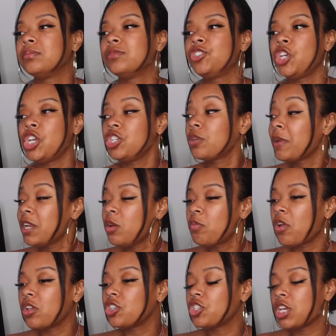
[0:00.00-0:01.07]
changing my nail
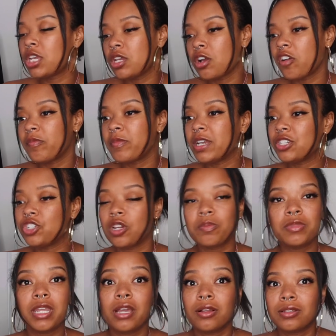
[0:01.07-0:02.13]
polish, taking off my
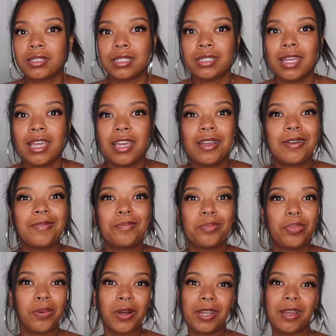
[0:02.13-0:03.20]
chipped nails and
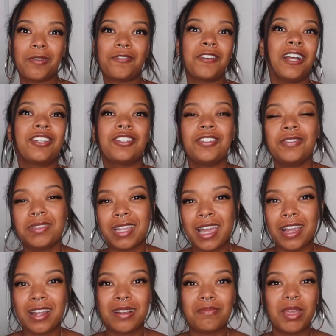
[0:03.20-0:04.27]
putting a fresh new
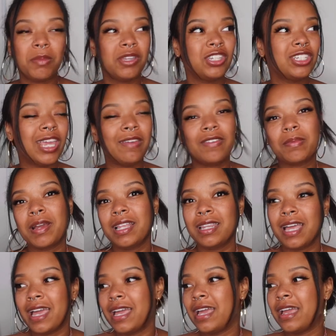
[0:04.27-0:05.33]
layer, maybe shaving my
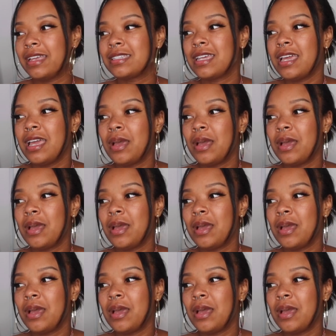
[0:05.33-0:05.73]
legs,